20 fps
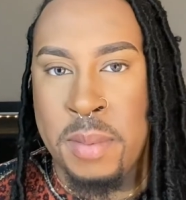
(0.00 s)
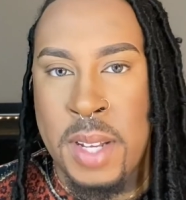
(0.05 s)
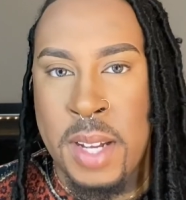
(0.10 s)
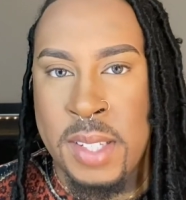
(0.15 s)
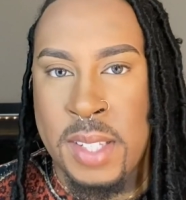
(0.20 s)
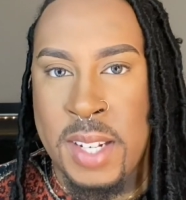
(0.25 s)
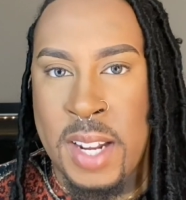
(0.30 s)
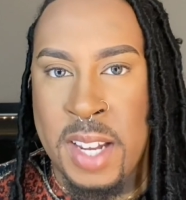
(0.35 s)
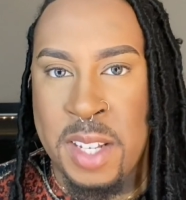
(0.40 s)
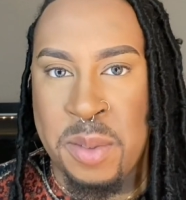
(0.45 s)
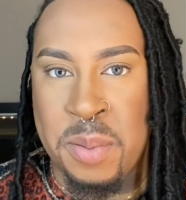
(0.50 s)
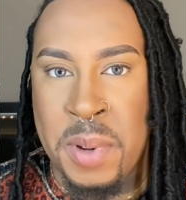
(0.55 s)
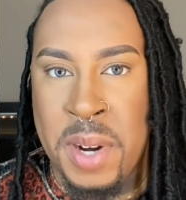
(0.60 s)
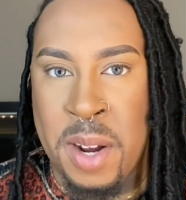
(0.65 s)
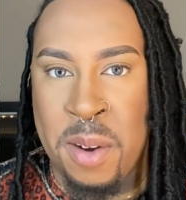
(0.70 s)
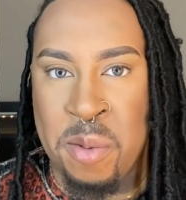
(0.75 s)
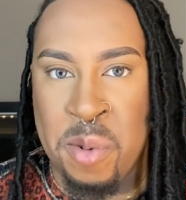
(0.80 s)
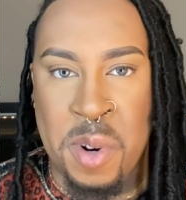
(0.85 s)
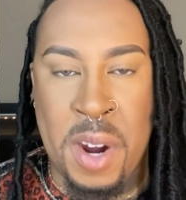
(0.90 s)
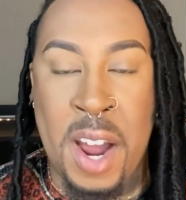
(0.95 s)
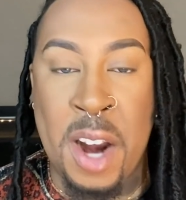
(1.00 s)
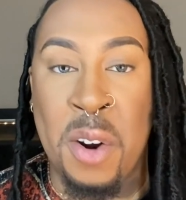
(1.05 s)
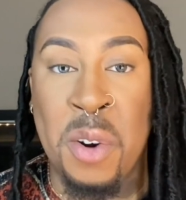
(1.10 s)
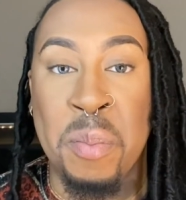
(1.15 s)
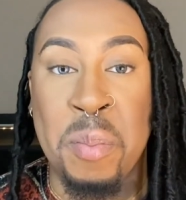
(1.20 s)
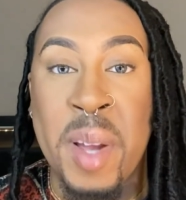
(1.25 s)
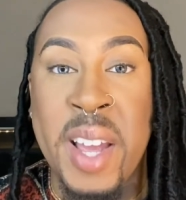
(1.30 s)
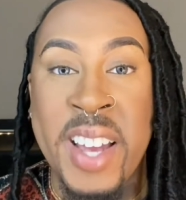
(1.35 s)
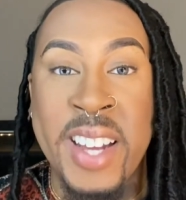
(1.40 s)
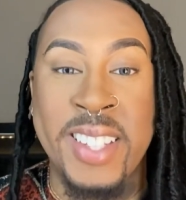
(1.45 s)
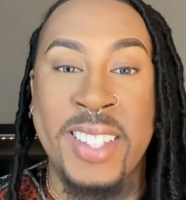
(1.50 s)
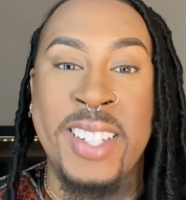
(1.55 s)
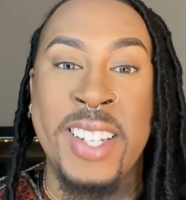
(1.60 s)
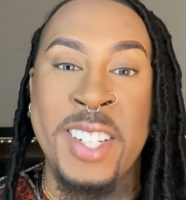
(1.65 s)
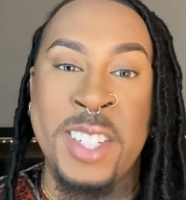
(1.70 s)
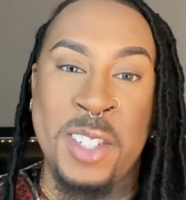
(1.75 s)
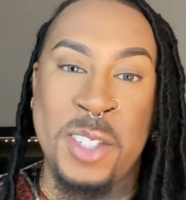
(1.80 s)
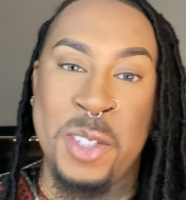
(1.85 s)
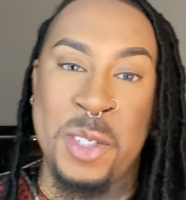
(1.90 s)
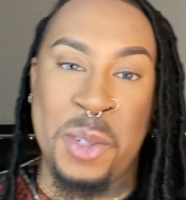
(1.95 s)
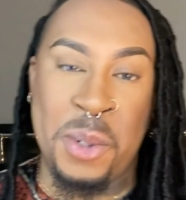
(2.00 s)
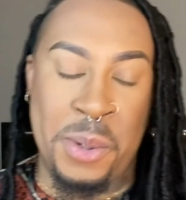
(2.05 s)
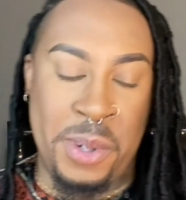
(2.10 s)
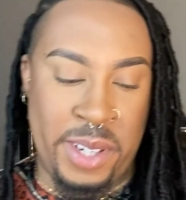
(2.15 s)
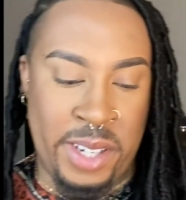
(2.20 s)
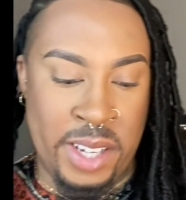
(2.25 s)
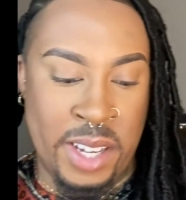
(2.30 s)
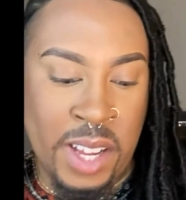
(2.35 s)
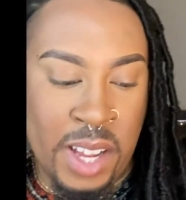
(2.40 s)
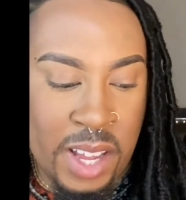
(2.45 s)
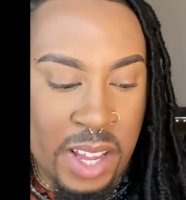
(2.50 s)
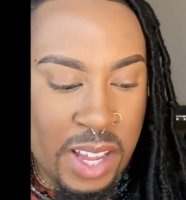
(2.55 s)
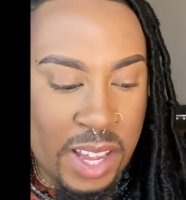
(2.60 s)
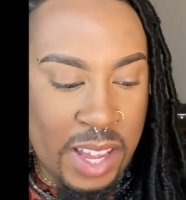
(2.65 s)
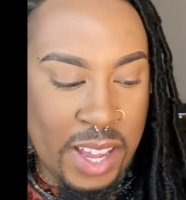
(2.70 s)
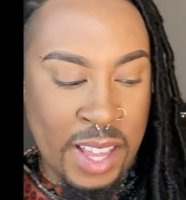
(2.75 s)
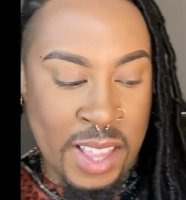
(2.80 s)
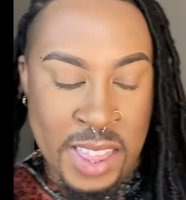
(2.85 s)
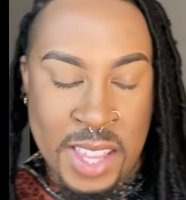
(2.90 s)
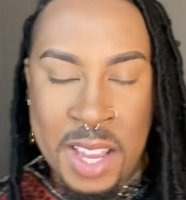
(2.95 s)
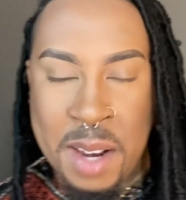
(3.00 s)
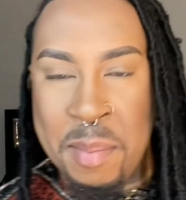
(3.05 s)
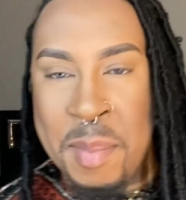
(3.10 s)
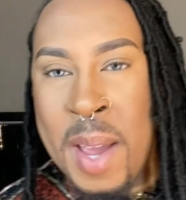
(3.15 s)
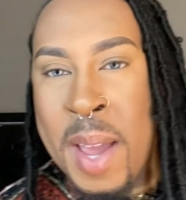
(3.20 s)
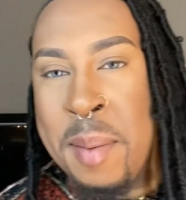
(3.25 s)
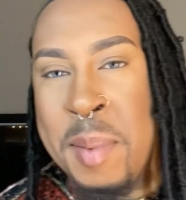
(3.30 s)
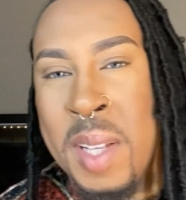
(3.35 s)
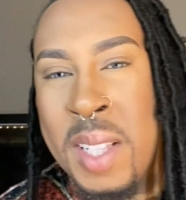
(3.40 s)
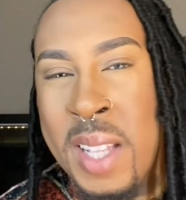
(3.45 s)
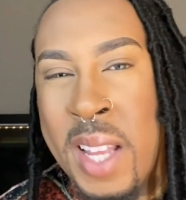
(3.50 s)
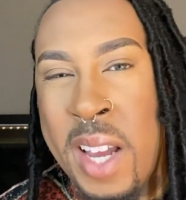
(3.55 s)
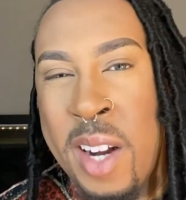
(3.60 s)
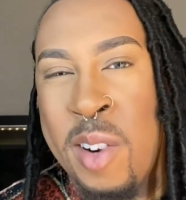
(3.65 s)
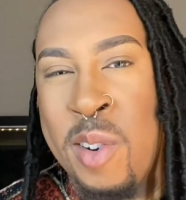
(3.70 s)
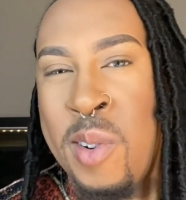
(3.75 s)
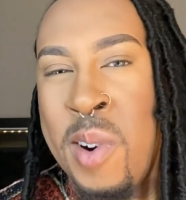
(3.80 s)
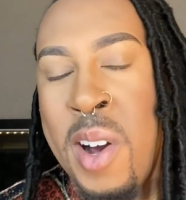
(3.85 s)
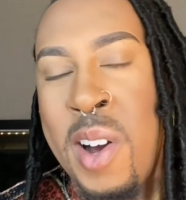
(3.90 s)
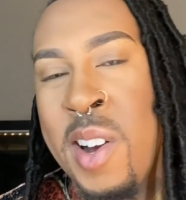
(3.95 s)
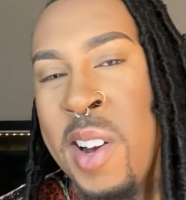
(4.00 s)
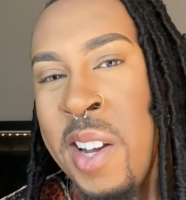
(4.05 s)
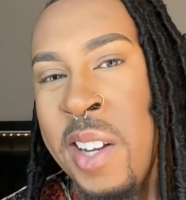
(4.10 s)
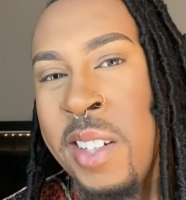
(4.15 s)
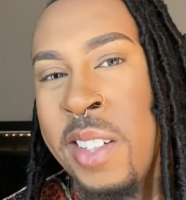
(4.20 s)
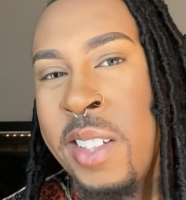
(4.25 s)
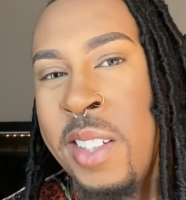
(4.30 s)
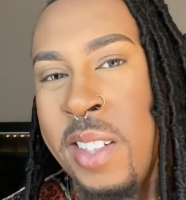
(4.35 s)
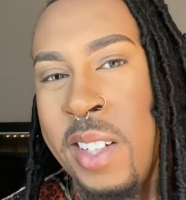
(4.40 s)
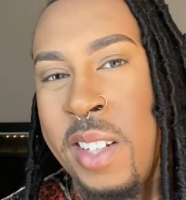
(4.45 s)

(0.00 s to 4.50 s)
That's nice, whatever. I don't pay attention to it. And then maybe later on,